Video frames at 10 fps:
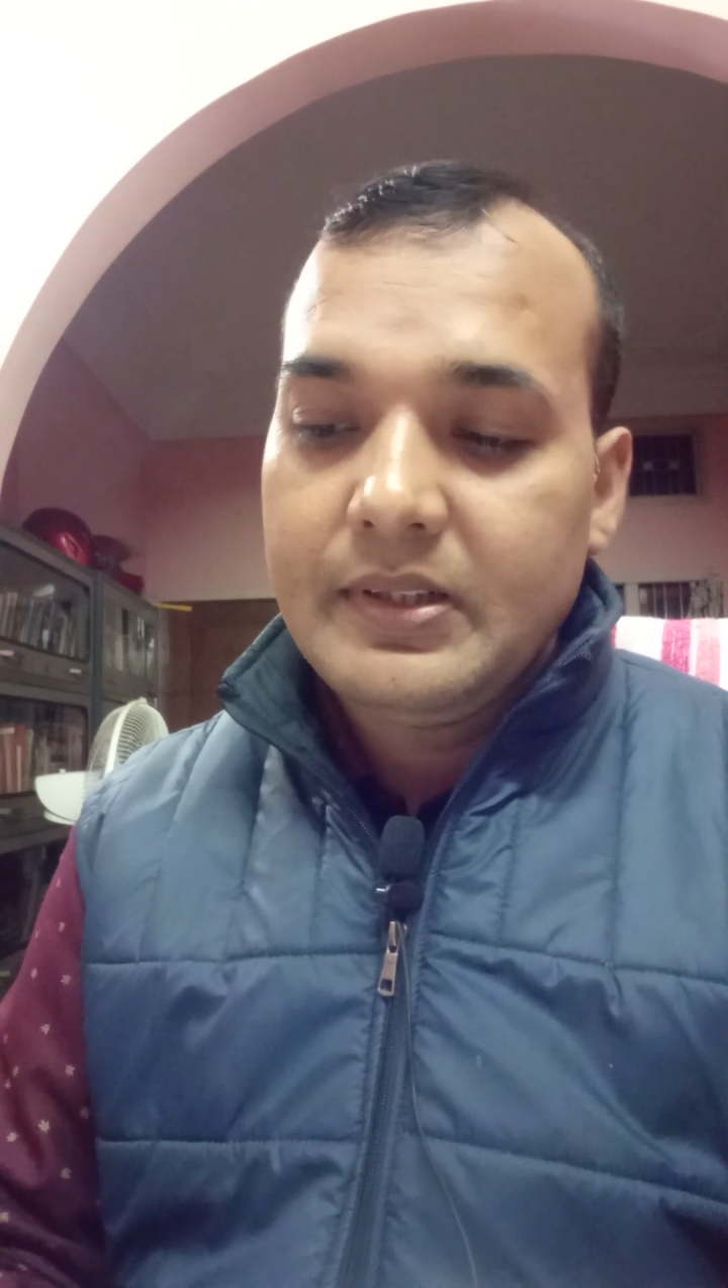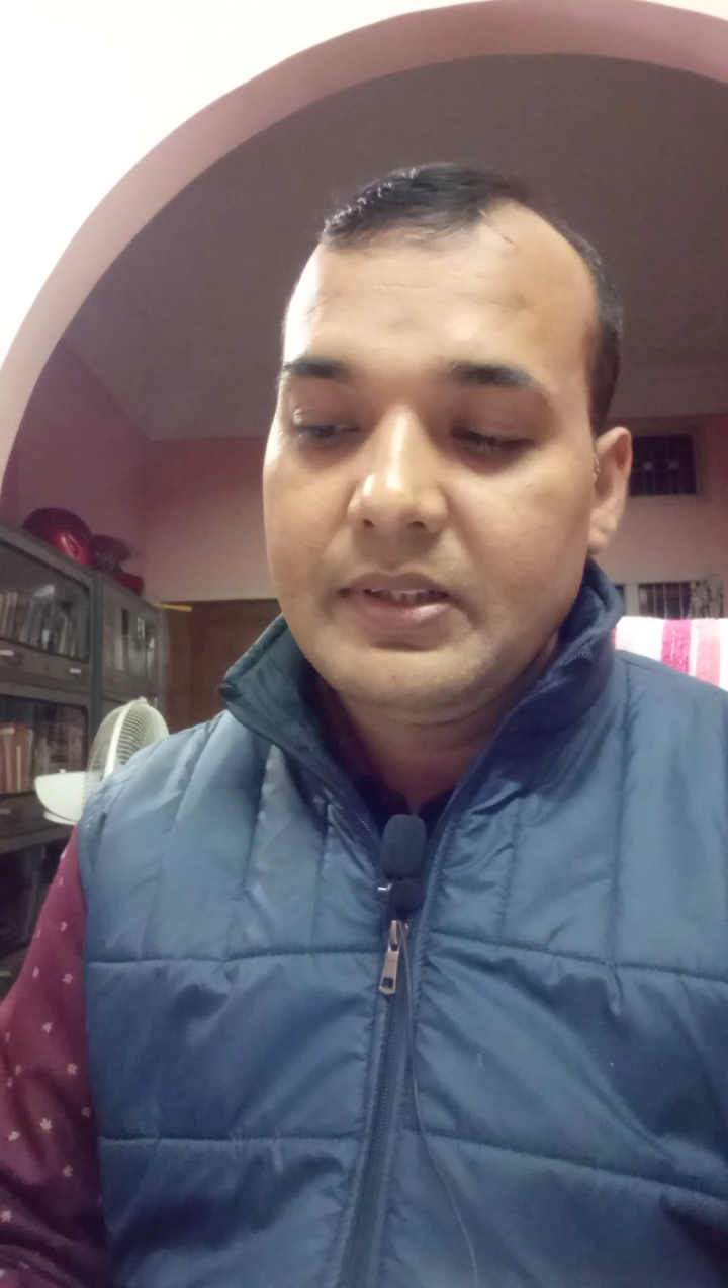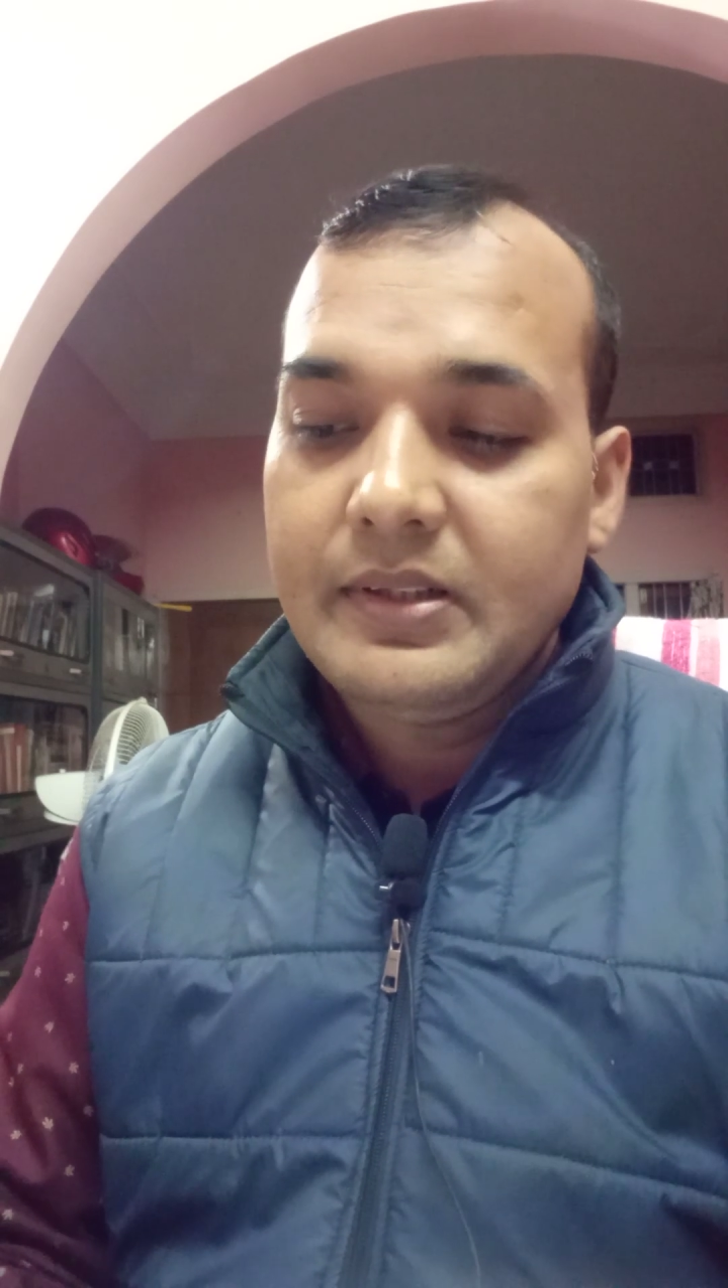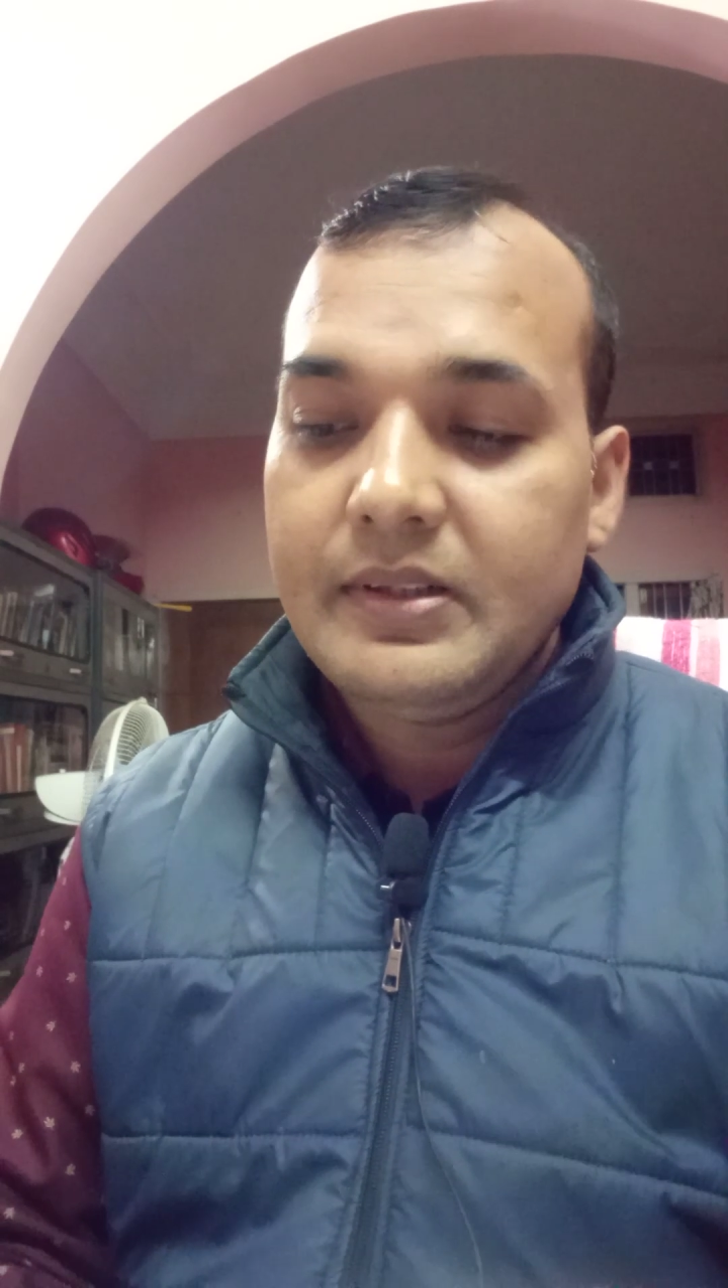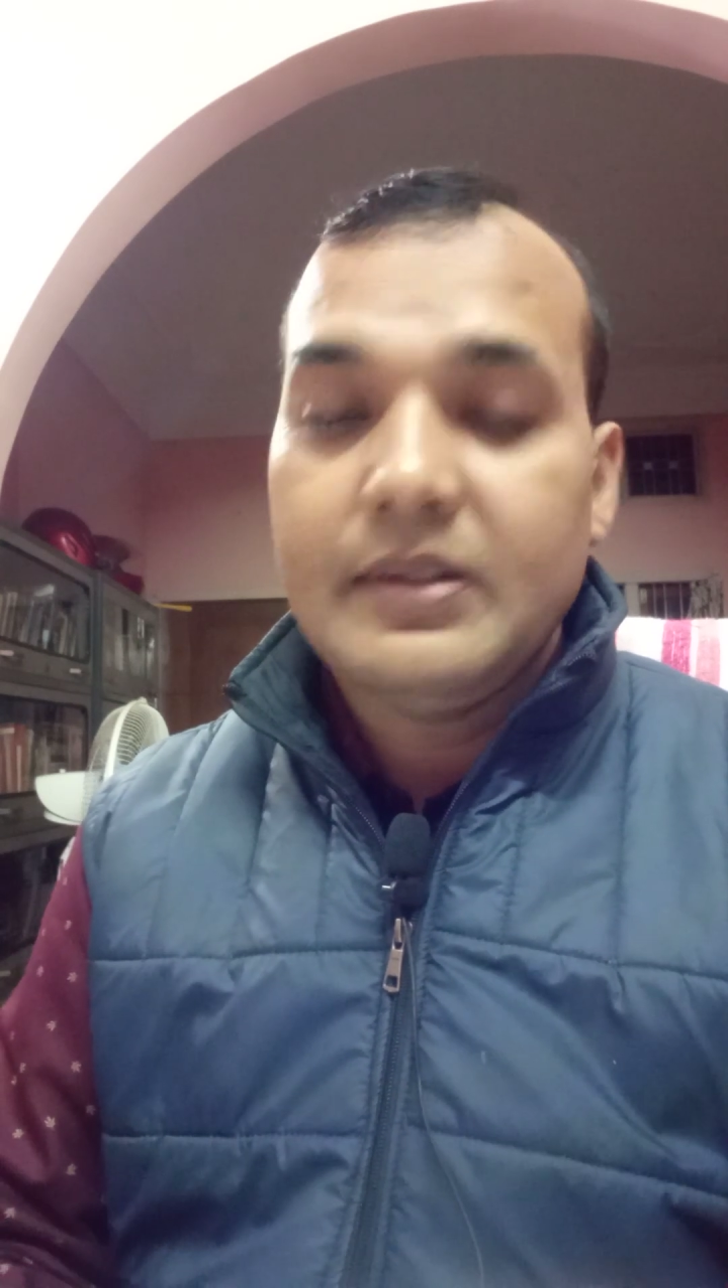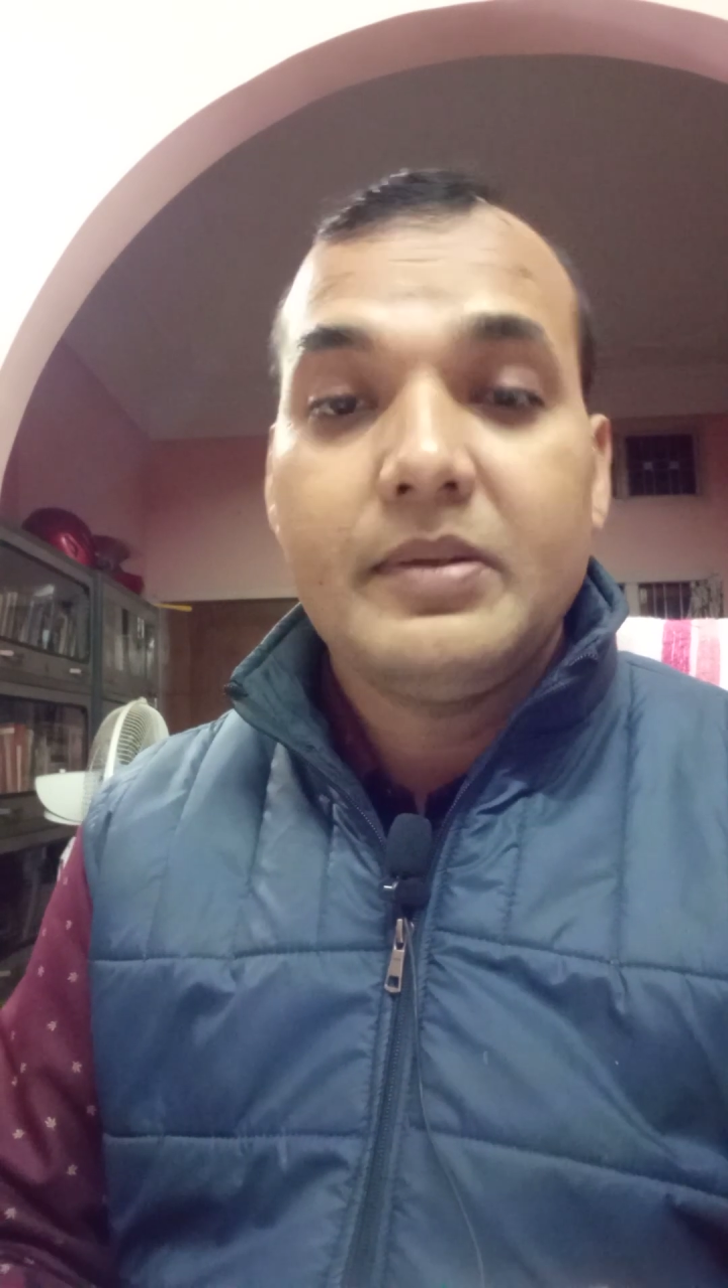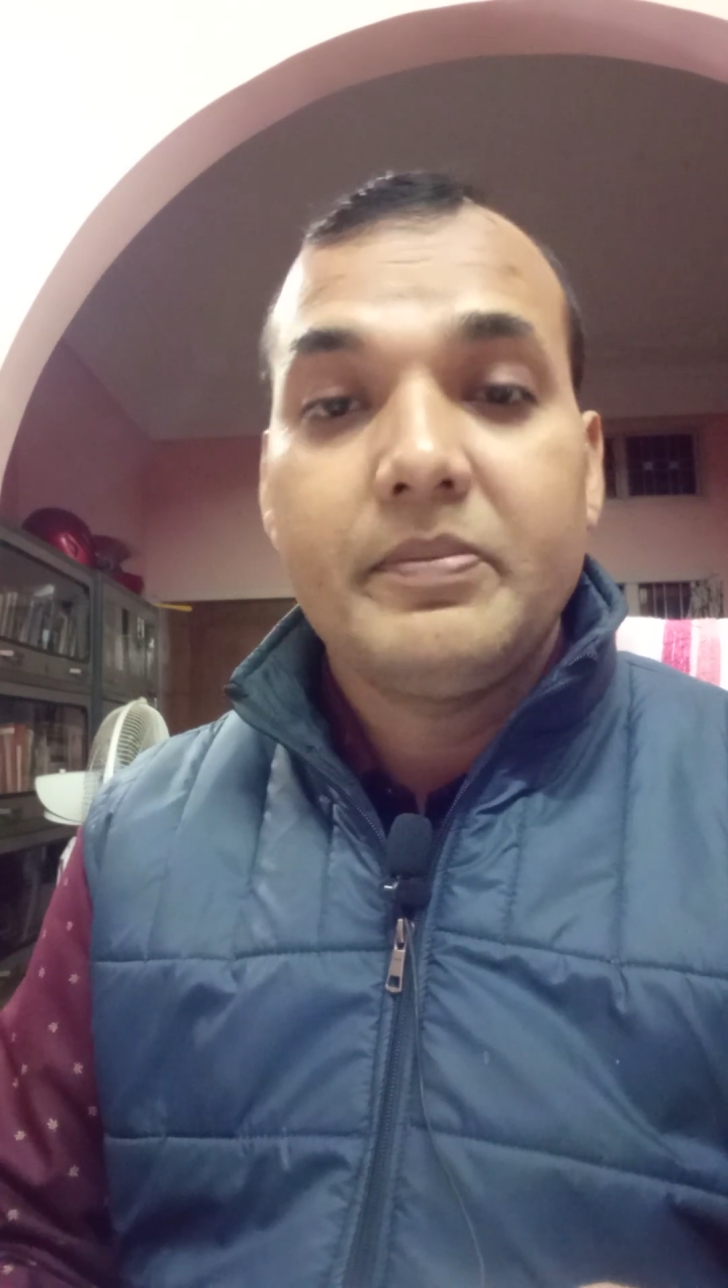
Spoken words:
uh,